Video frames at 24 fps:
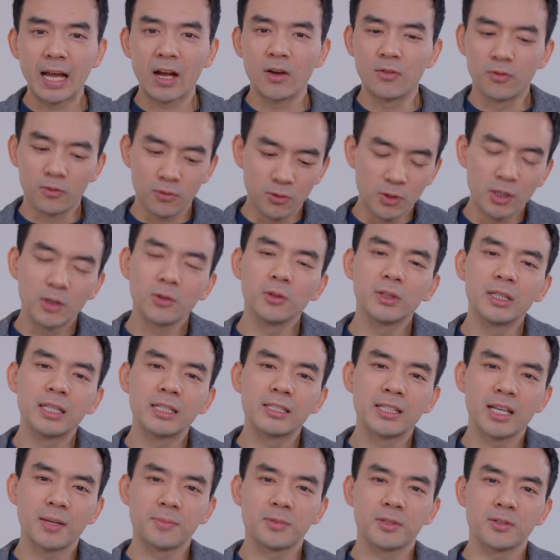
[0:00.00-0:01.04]
how frequently
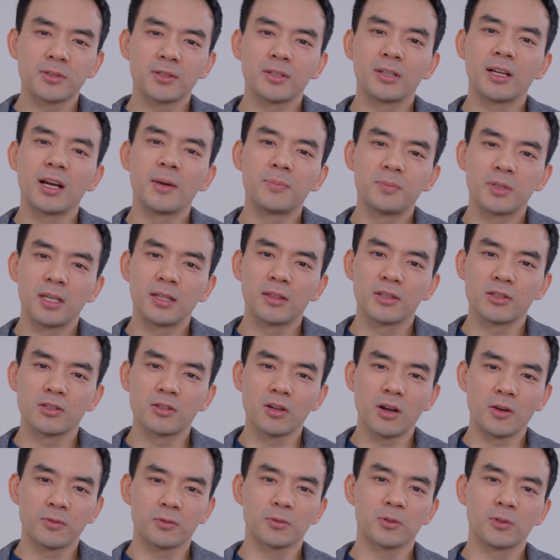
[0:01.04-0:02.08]
Samsung's gonna update the
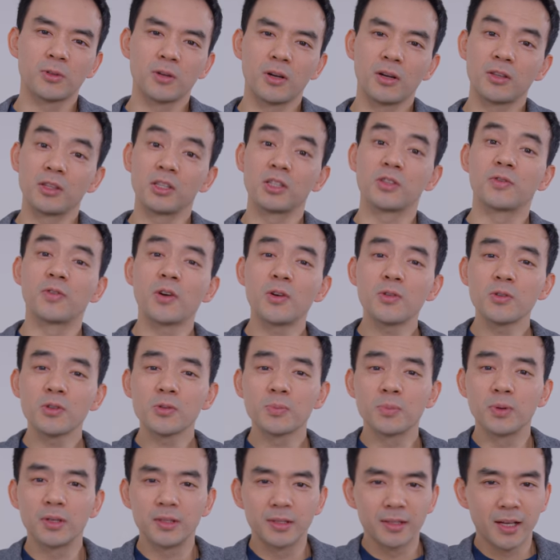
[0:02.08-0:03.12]
software on these
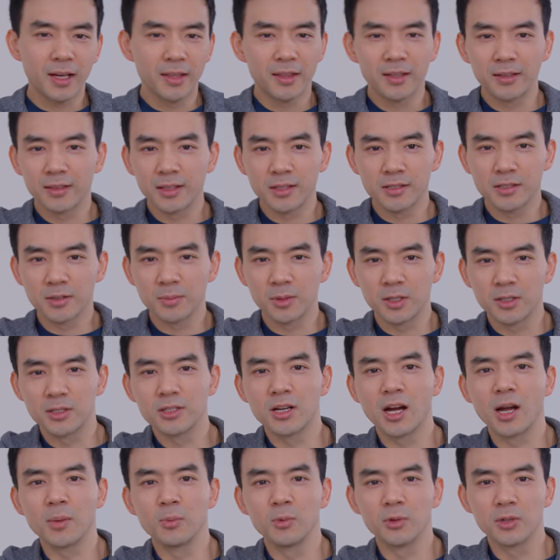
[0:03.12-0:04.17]
phones, but I think that's something
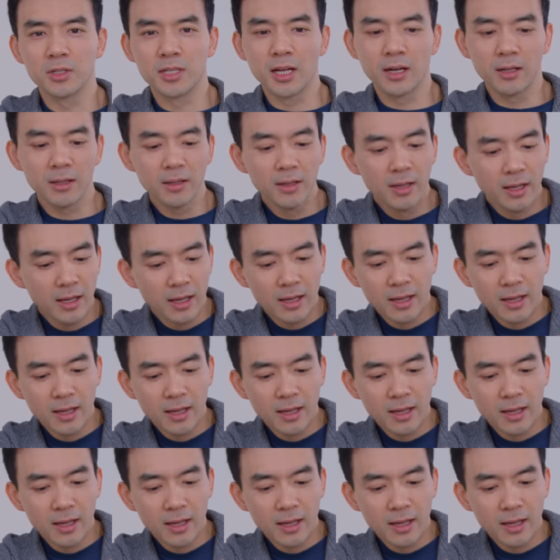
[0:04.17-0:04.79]
time will tell.